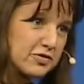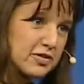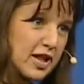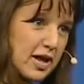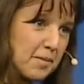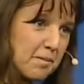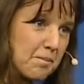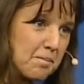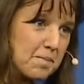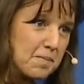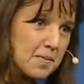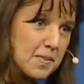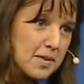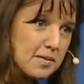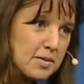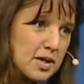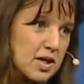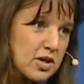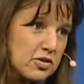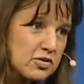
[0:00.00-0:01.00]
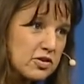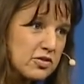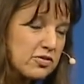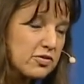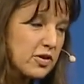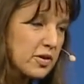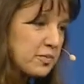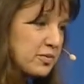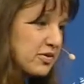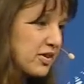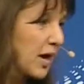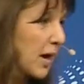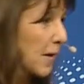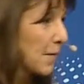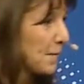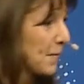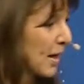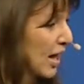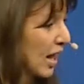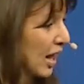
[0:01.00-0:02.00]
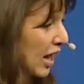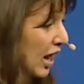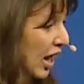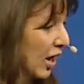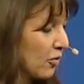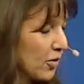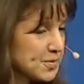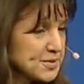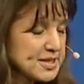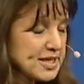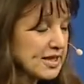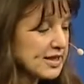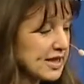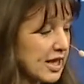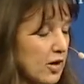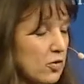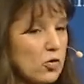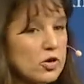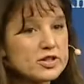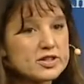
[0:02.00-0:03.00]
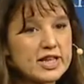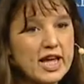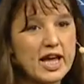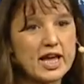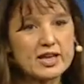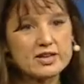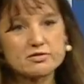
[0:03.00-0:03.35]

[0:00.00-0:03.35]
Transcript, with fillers: them, because of upset, how upset they were. They